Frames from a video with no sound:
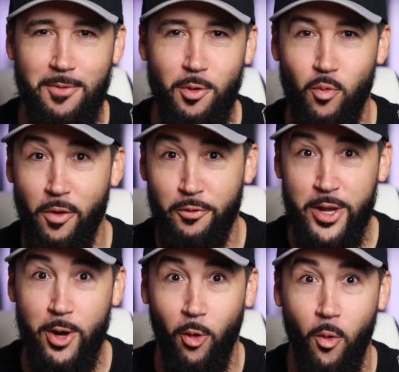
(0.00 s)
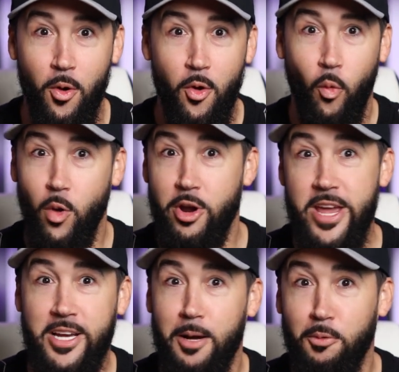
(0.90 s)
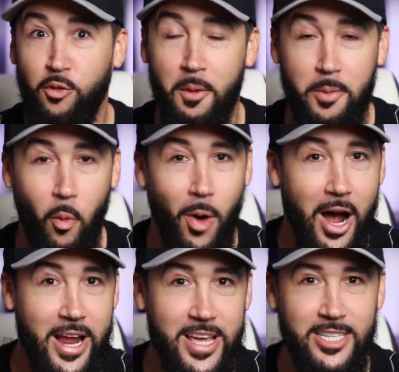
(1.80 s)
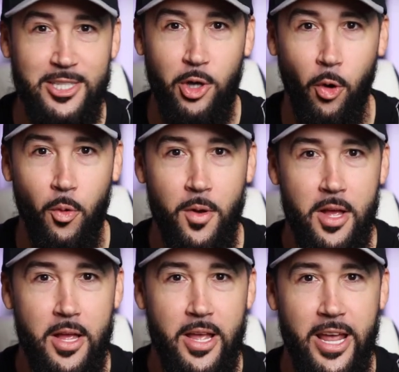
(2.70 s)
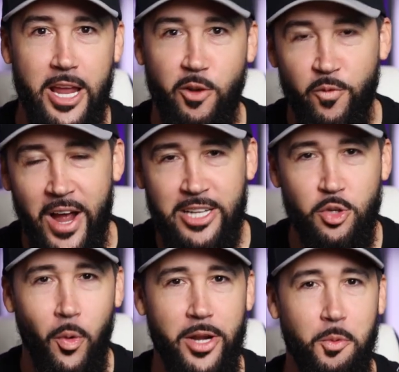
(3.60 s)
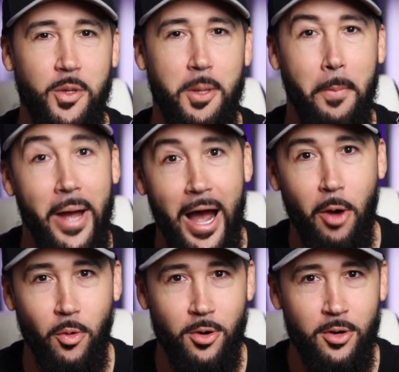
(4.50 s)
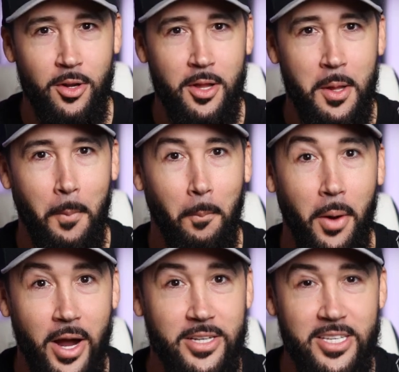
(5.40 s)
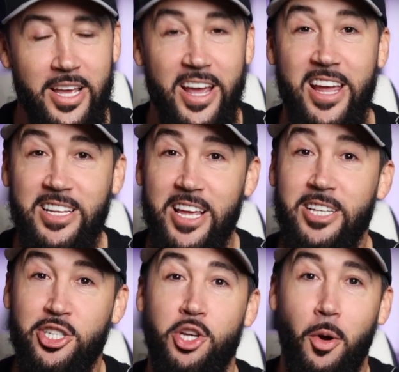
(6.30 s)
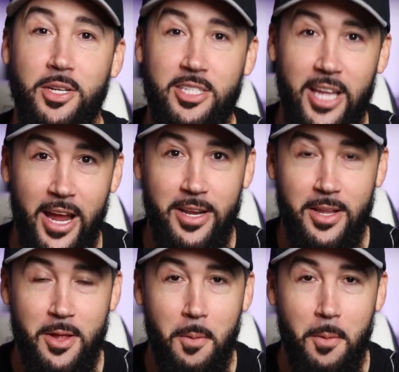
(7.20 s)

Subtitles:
ever reveal where he comes from and why he's so infatuated with the power. But he did show us that